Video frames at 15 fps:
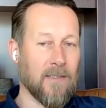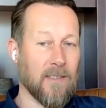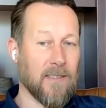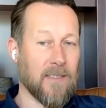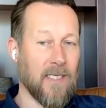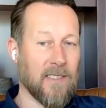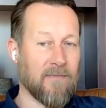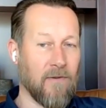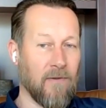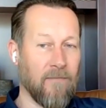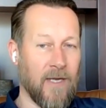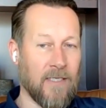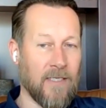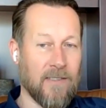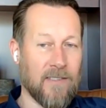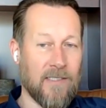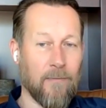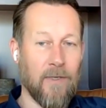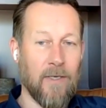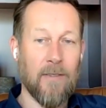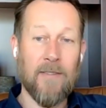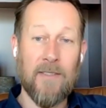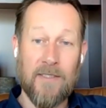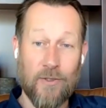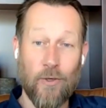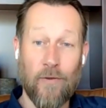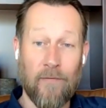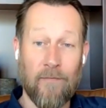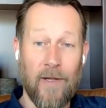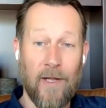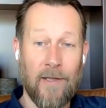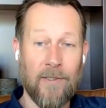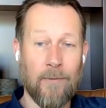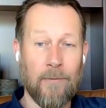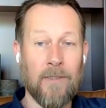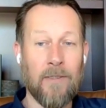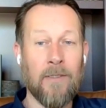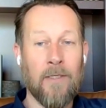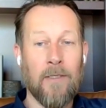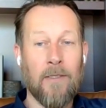successful investors out there, and they saw the value. And